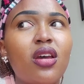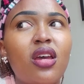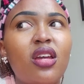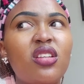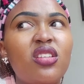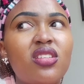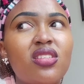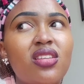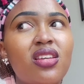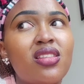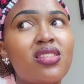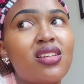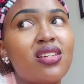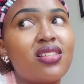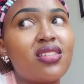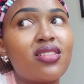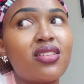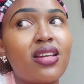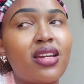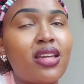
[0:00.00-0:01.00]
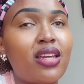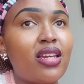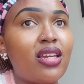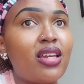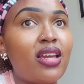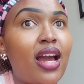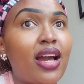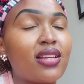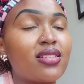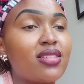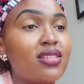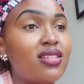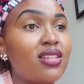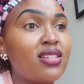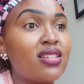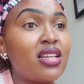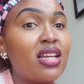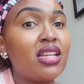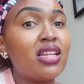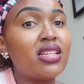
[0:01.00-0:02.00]
And he said that he
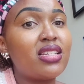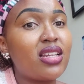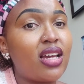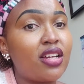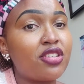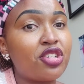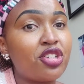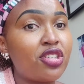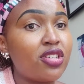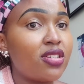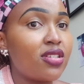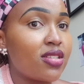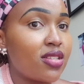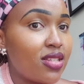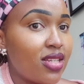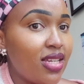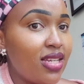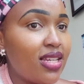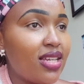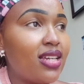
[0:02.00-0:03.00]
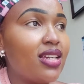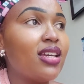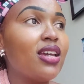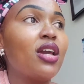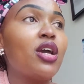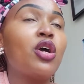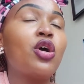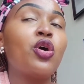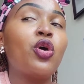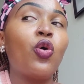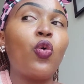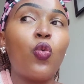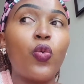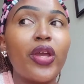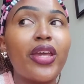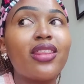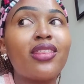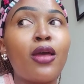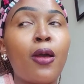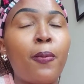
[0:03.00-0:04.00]
accidentally touched his nini
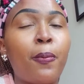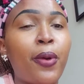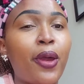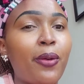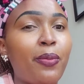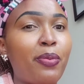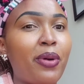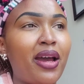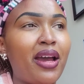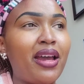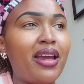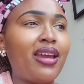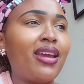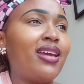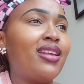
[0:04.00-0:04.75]
with paper,